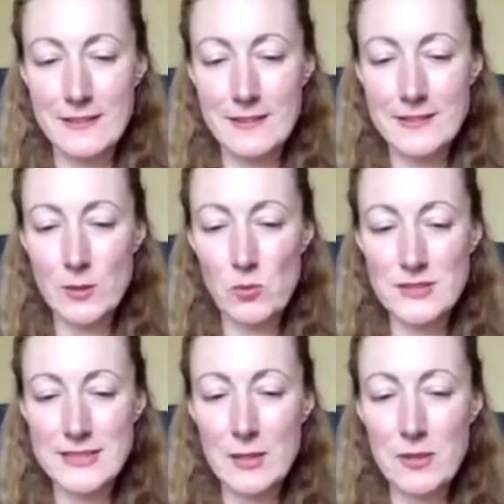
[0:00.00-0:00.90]
So
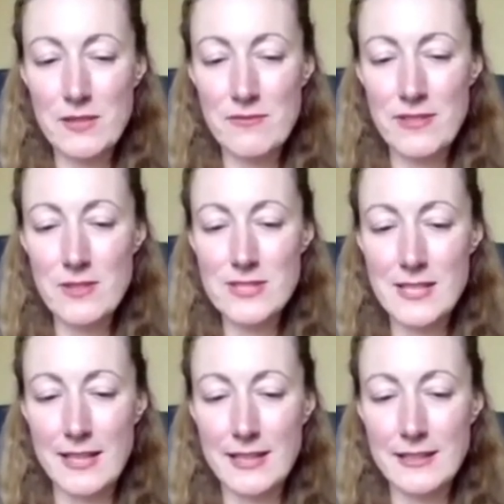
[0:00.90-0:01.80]
see what it feels
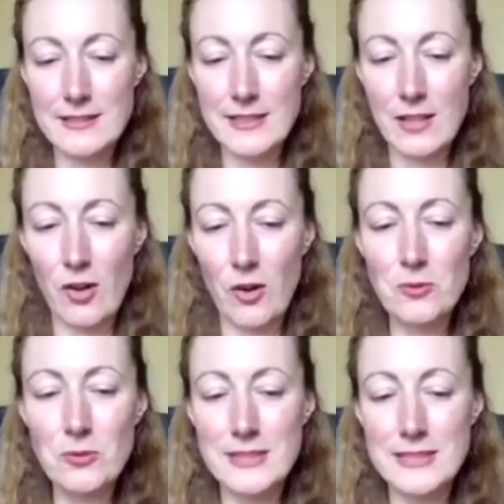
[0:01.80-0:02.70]
like to
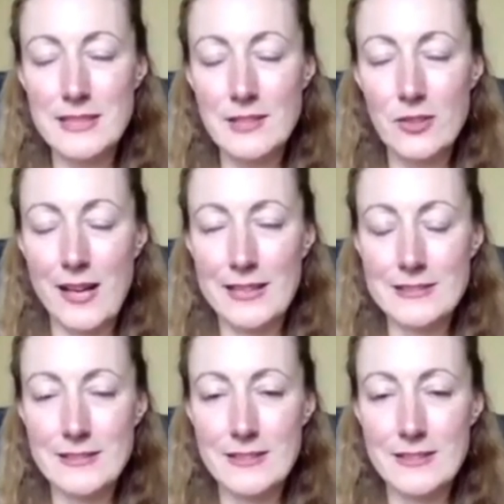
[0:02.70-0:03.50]
hold this in your hand.